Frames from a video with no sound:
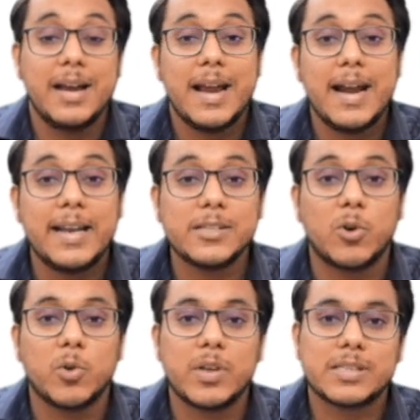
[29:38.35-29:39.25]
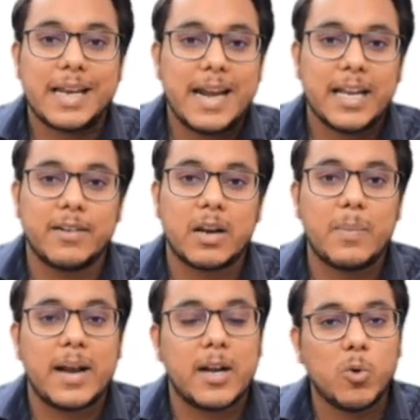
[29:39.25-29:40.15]
It is on to the state
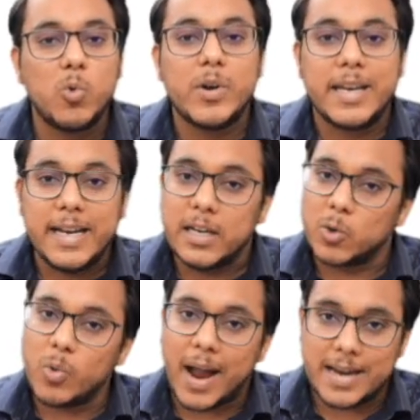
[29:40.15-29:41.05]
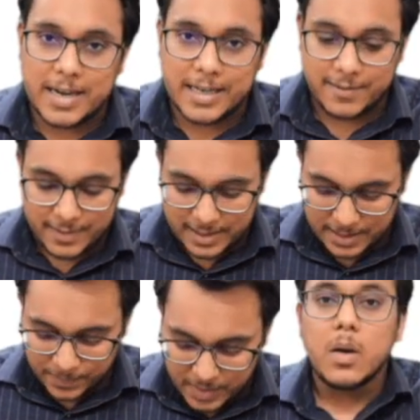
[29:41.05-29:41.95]
government who need to identify
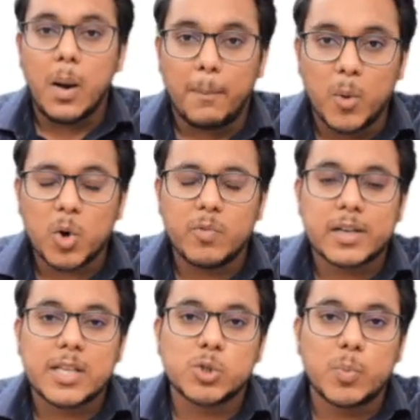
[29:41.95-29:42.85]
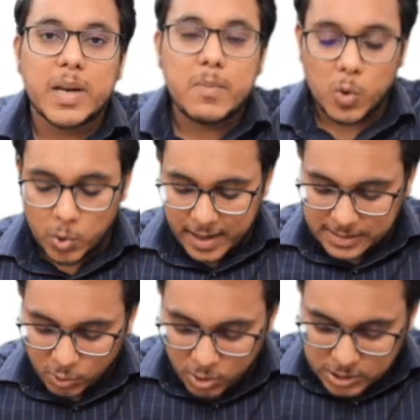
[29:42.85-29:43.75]
them. Moreover, the Supreme Court has
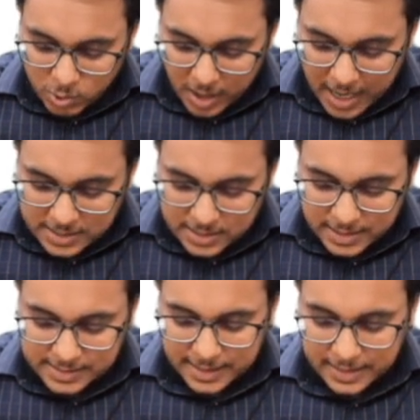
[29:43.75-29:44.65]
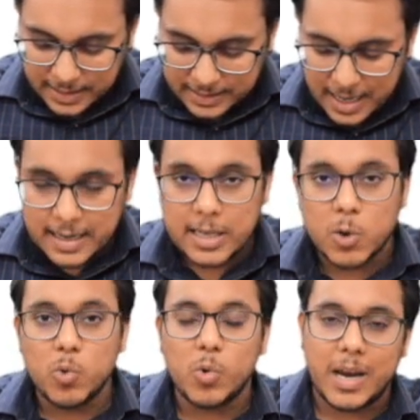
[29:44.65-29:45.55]
also asked the center that
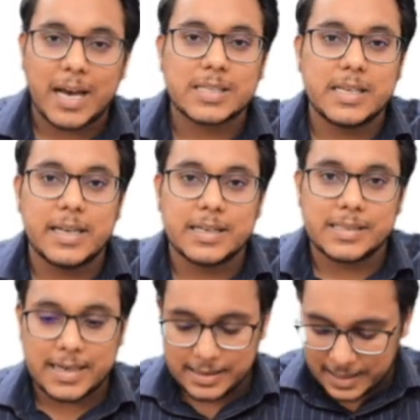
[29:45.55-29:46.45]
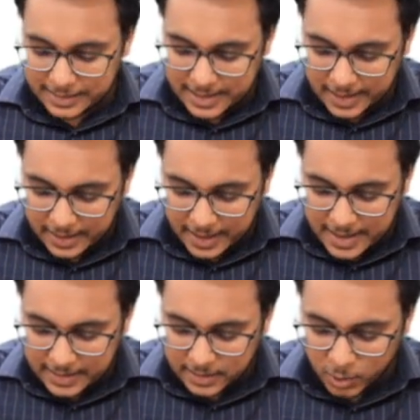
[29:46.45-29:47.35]
you last year said that there are
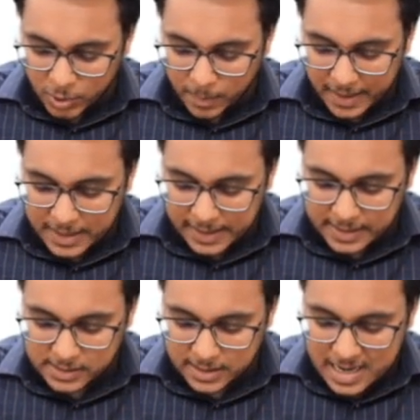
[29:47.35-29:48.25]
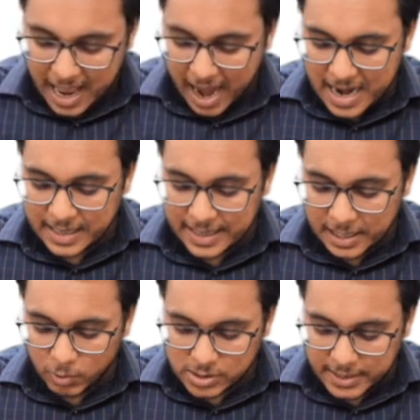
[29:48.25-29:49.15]
8 crore migrants and
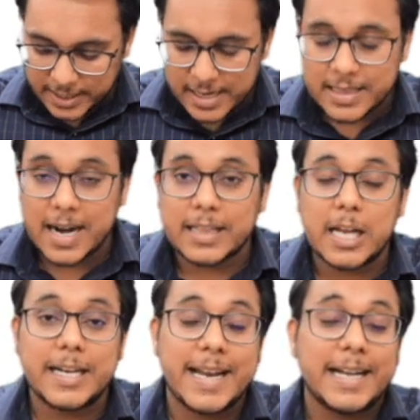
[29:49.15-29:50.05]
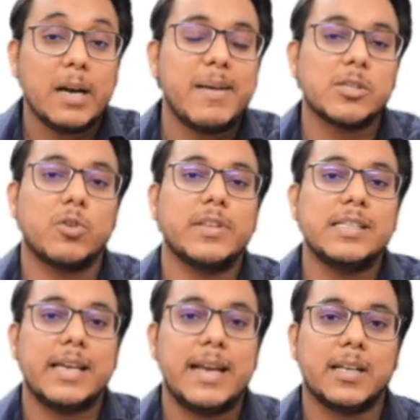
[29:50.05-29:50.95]
it was needed that the database of these
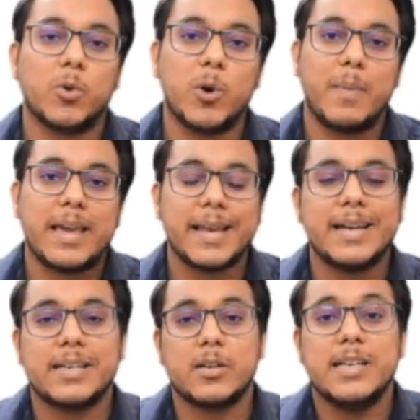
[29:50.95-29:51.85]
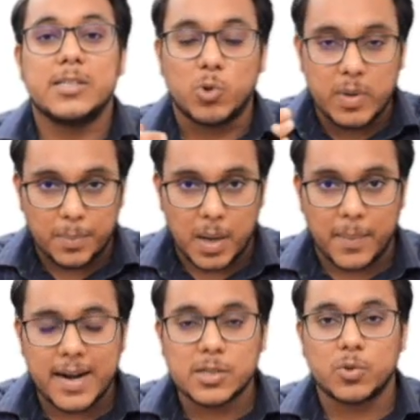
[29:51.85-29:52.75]
8 crore migrants is to be
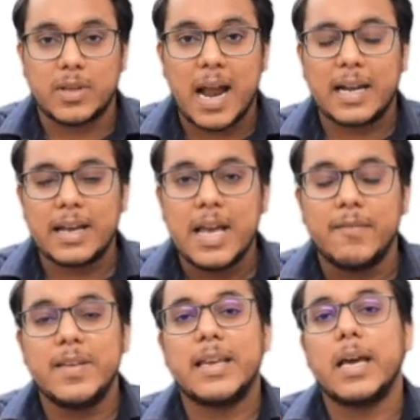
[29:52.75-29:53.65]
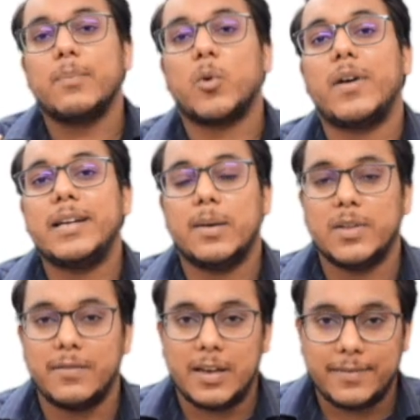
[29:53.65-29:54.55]
prepared so that we can provide them
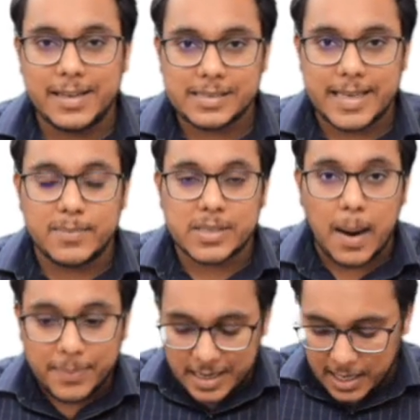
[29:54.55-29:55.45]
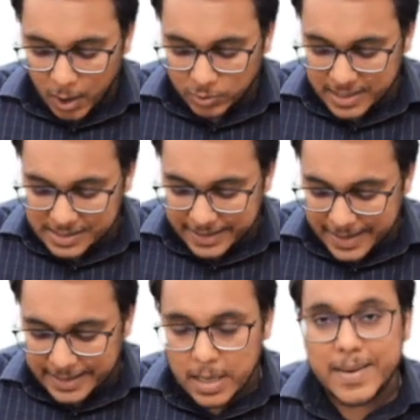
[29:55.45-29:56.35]
the welfare schemes. Up till now, this
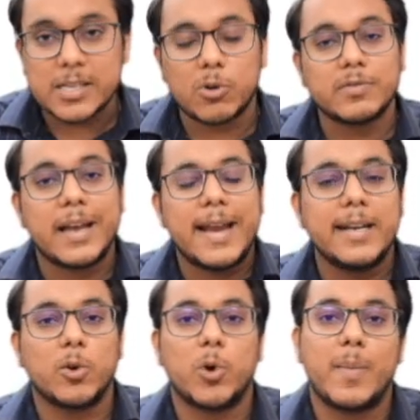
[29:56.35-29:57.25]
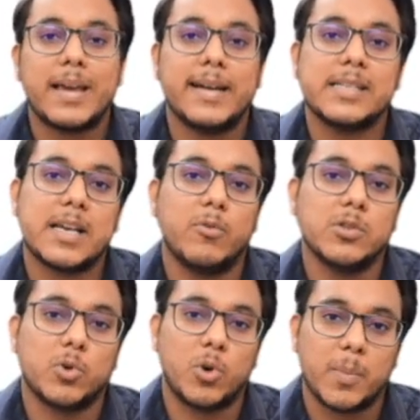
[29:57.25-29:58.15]
database of the 8 crore migrants have
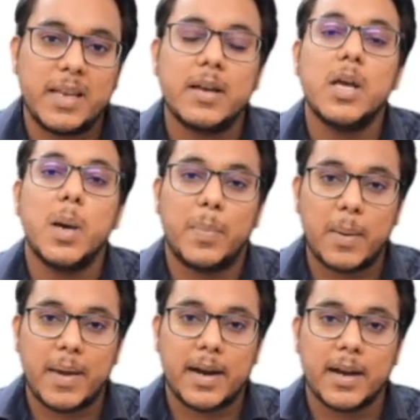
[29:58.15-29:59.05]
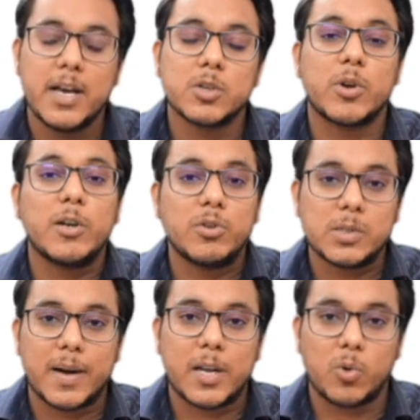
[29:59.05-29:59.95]
also not been prepared. So into this
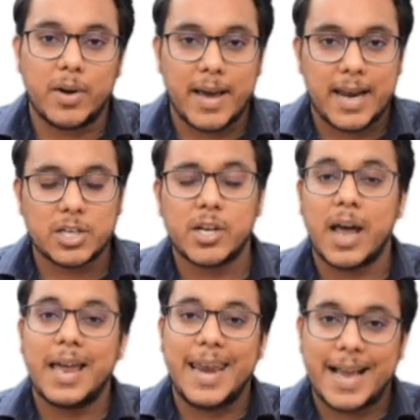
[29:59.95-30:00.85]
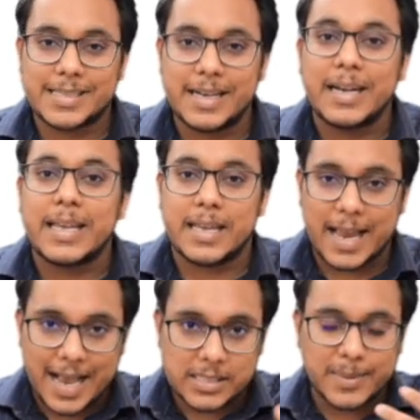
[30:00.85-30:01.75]
particular direction, a laxity
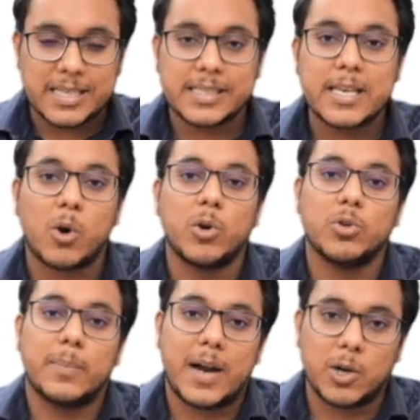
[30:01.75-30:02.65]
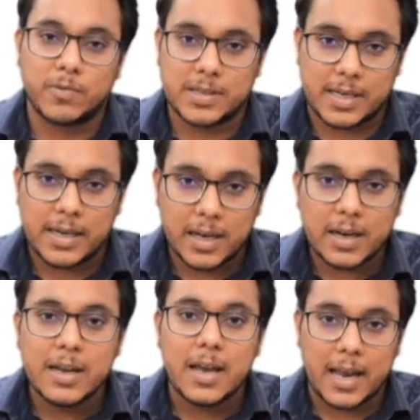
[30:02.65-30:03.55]
has been seen onto the part of the central
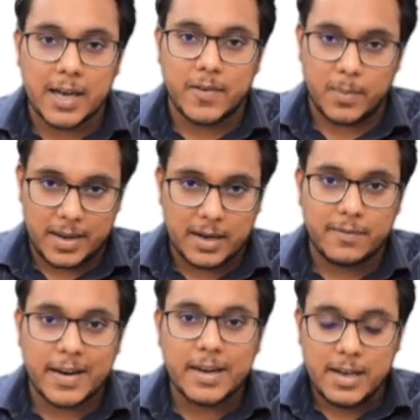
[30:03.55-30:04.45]
government. Fine.